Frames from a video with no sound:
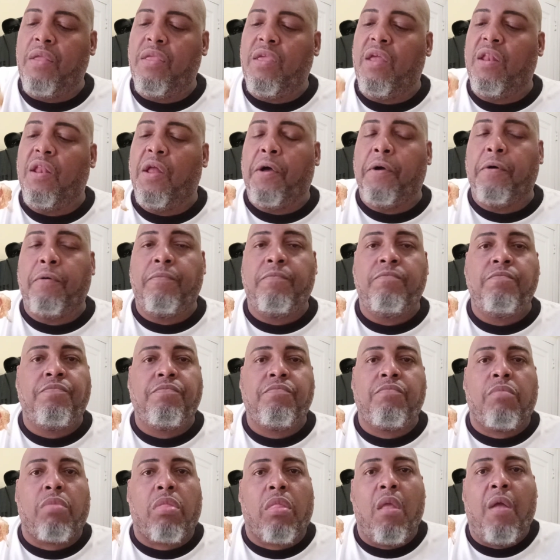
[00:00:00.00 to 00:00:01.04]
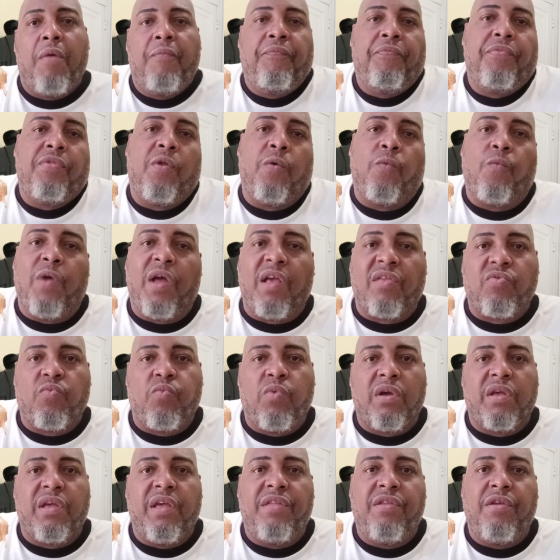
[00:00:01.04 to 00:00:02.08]
you know, the rest,
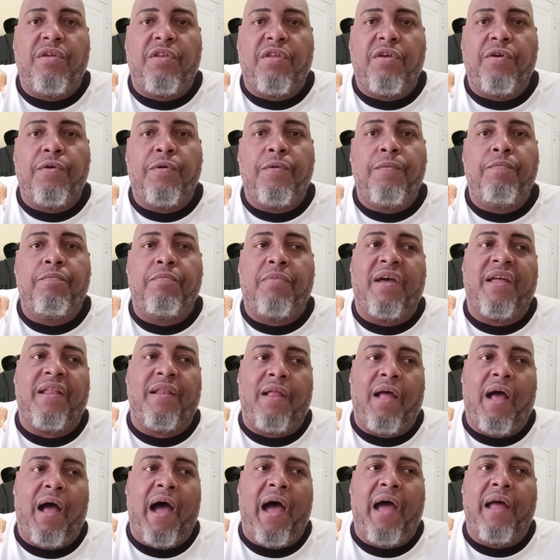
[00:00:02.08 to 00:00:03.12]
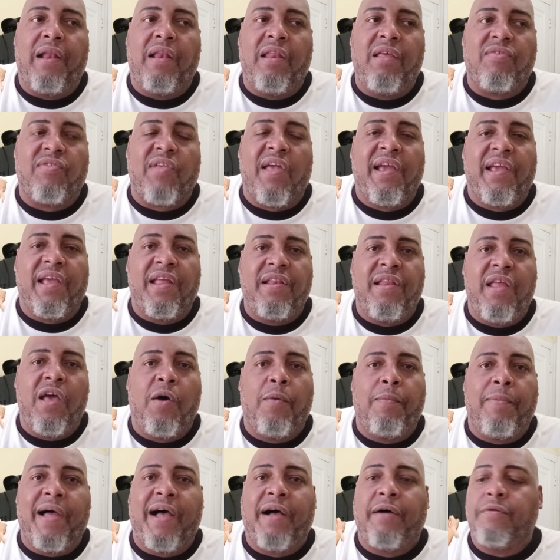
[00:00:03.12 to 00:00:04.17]
what can you do? But at least I can
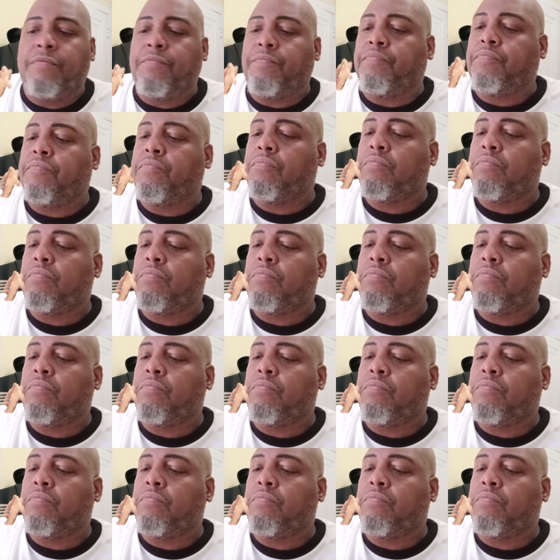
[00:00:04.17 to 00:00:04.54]
help out.